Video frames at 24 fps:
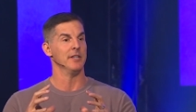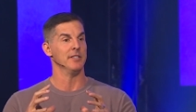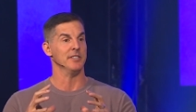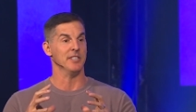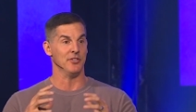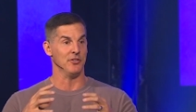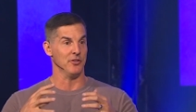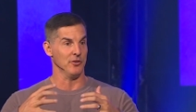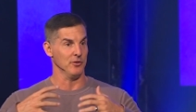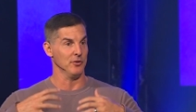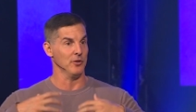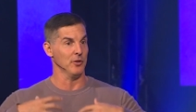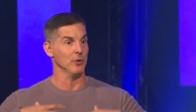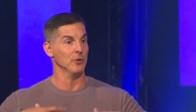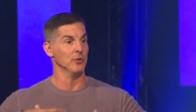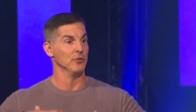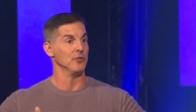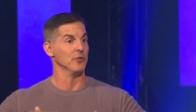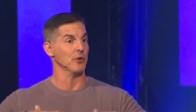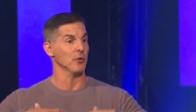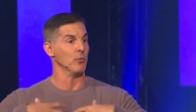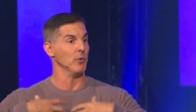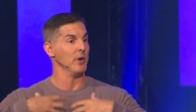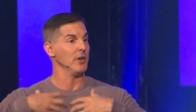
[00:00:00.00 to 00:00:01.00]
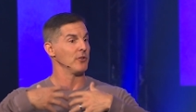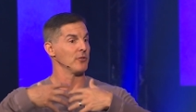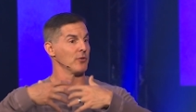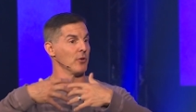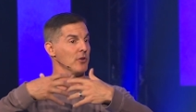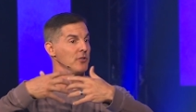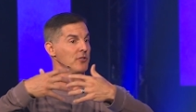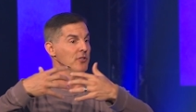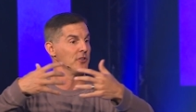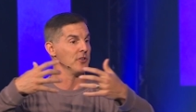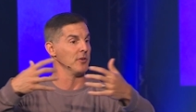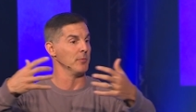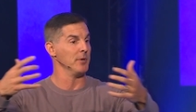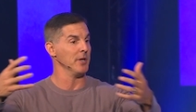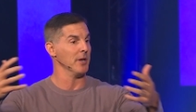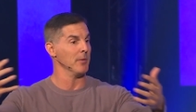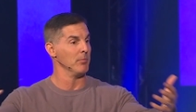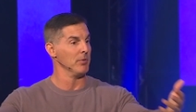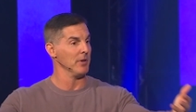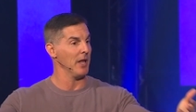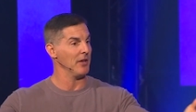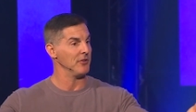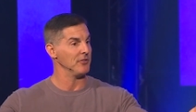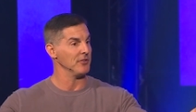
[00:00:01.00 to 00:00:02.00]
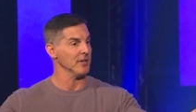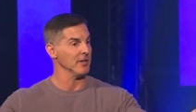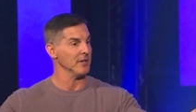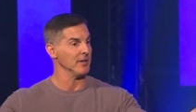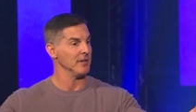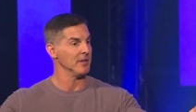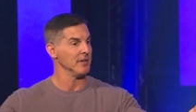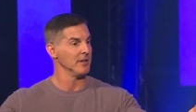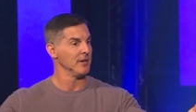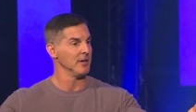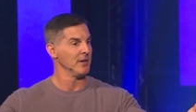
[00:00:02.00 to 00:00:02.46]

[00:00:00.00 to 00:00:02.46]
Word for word: Did you use your resources to be a blessing?